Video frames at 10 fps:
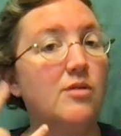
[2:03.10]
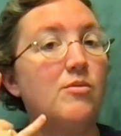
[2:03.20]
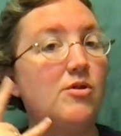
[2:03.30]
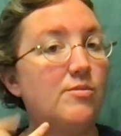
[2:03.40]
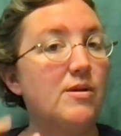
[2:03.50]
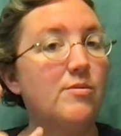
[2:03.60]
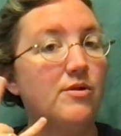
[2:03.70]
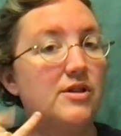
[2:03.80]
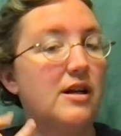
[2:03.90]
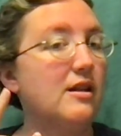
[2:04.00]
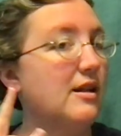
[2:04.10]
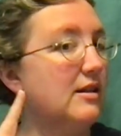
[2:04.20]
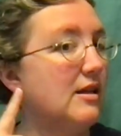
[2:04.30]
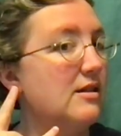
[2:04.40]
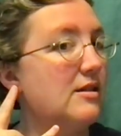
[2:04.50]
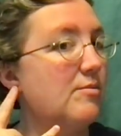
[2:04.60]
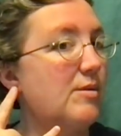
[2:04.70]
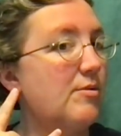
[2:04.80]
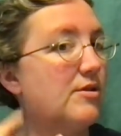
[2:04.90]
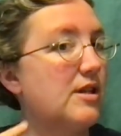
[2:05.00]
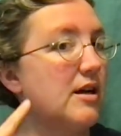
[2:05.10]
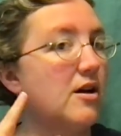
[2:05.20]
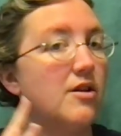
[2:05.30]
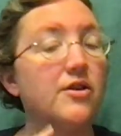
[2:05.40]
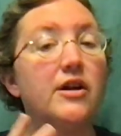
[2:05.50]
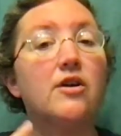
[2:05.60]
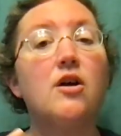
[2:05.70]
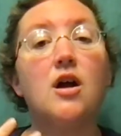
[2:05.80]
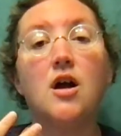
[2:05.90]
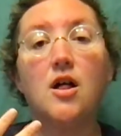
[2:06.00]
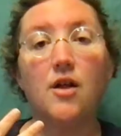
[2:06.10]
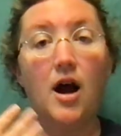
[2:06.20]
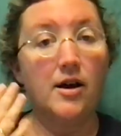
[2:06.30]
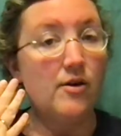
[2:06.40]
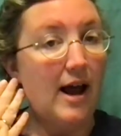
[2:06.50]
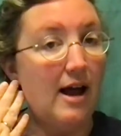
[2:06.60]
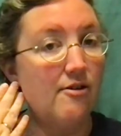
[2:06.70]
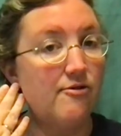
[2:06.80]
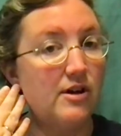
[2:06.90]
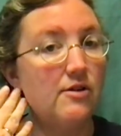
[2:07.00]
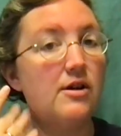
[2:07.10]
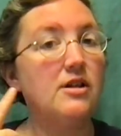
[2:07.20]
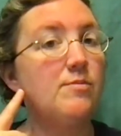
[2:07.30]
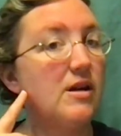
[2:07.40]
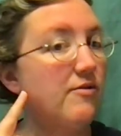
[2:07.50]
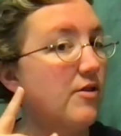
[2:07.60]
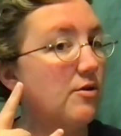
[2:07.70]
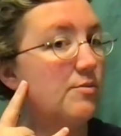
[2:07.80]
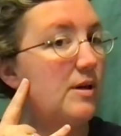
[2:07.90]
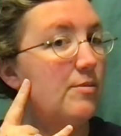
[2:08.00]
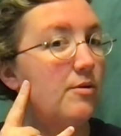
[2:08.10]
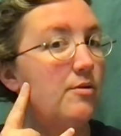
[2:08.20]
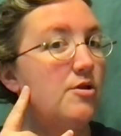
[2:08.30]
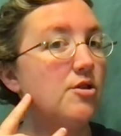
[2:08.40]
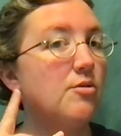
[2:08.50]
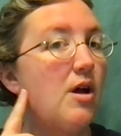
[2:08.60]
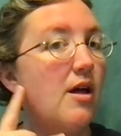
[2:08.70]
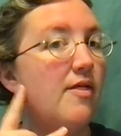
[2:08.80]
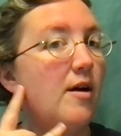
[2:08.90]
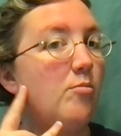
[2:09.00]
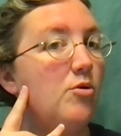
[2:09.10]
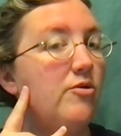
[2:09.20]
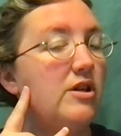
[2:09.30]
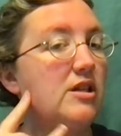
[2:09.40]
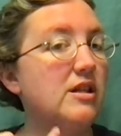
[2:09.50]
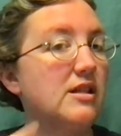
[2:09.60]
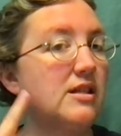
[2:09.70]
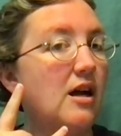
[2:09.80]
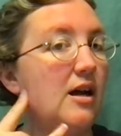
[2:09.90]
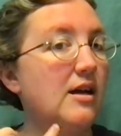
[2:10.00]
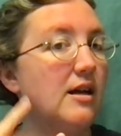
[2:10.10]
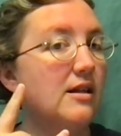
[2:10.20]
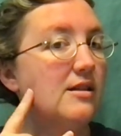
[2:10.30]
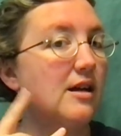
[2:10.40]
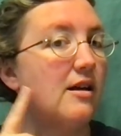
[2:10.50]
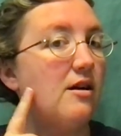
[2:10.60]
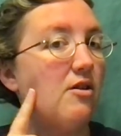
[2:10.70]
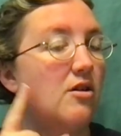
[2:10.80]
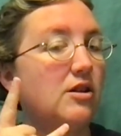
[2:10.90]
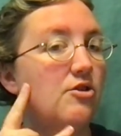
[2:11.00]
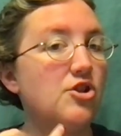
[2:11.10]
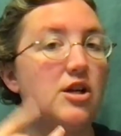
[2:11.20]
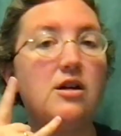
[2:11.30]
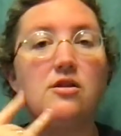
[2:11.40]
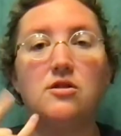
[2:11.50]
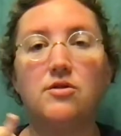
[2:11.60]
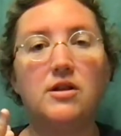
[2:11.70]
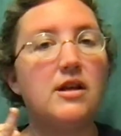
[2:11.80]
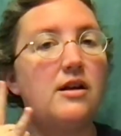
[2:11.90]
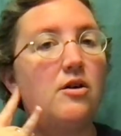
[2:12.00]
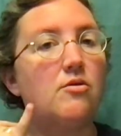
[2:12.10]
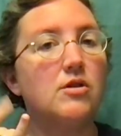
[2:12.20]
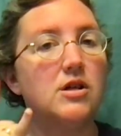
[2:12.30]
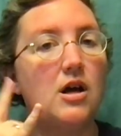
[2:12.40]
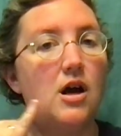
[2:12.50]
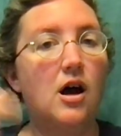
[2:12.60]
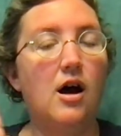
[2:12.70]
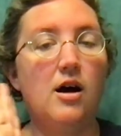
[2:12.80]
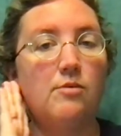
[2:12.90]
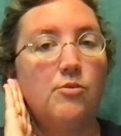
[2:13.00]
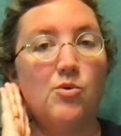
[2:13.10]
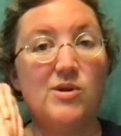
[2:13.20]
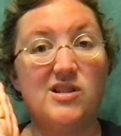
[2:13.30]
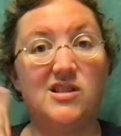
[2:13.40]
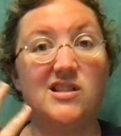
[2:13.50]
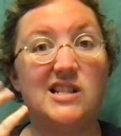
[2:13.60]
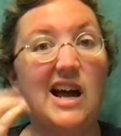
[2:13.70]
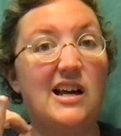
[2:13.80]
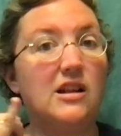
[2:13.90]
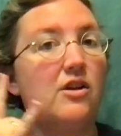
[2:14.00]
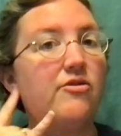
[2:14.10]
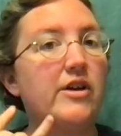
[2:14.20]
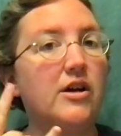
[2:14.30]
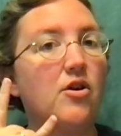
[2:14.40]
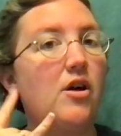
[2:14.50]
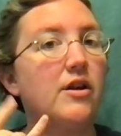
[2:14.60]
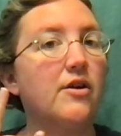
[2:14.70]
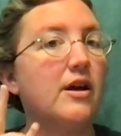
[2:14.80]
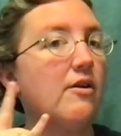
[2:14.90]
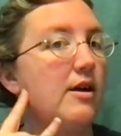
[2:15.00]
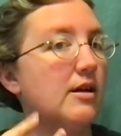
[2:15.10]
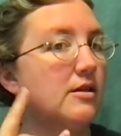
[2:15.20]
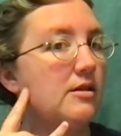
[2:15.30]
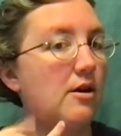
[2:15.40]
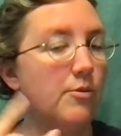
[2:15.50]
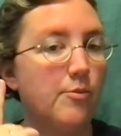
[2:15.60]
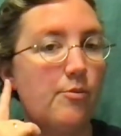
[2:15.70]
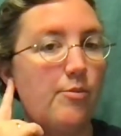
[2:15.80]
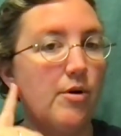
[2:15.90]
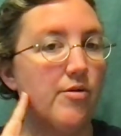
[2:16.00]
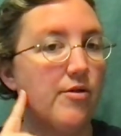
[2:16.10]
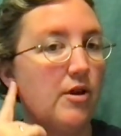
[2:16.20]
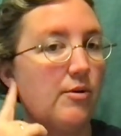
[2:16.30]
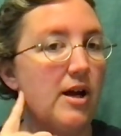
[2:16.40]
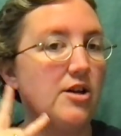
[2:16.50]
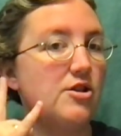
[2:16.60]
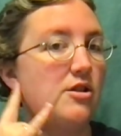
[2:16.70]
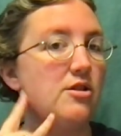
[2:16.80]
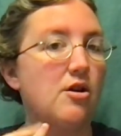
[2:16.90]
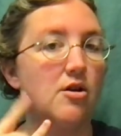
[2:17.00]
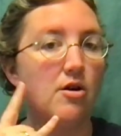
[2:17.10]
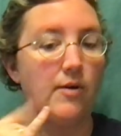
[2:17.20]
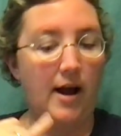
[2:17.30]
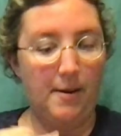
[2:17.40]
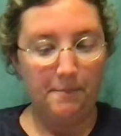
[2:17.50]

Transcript: most people sign it like this. Some people sign it on their ear. I don't have earrings, but if those people who do, they'll move it to the side and sign it along their cheek so that they don't risk snagging their finger on their earring. So both locations are okay.